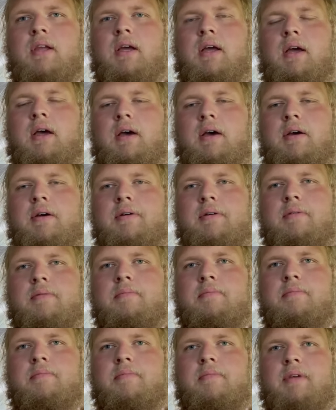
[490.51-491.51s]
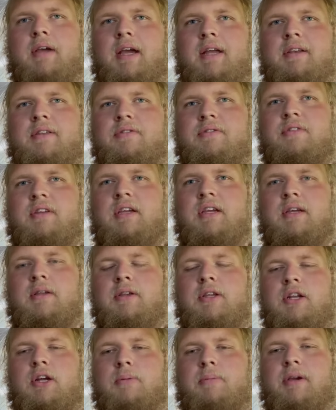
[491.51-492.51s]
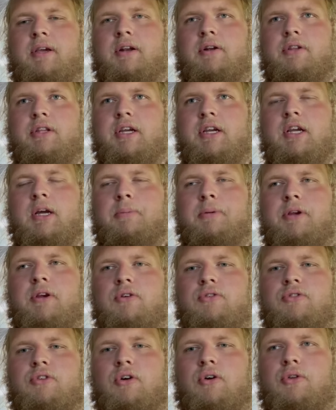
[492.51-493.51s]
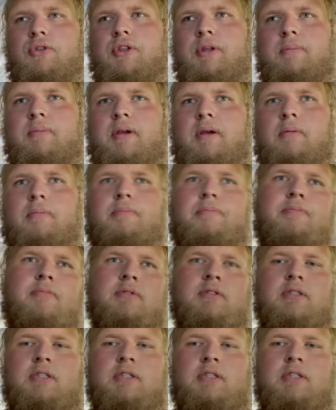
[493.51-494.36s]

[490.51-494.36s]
And to see it, you know, being only a couple years old and then being